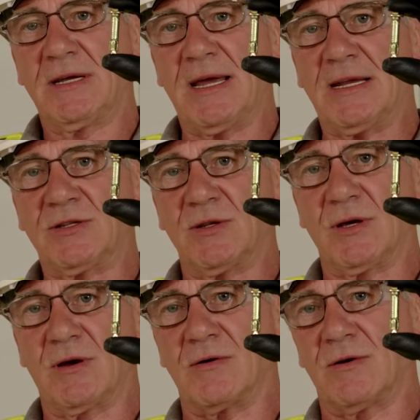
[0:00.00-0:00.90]
into the
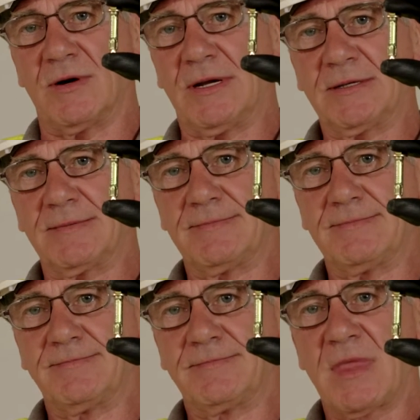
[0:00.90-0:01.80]
concrete.
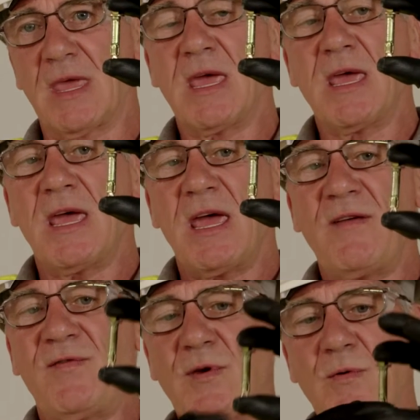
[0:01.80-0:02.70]

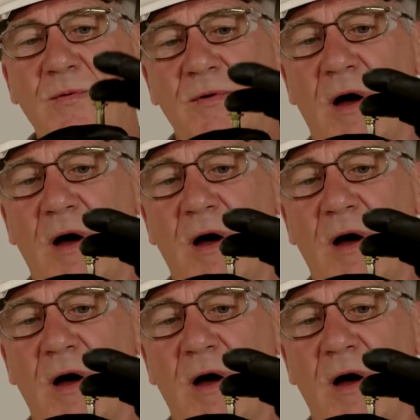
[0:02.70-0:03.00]
If you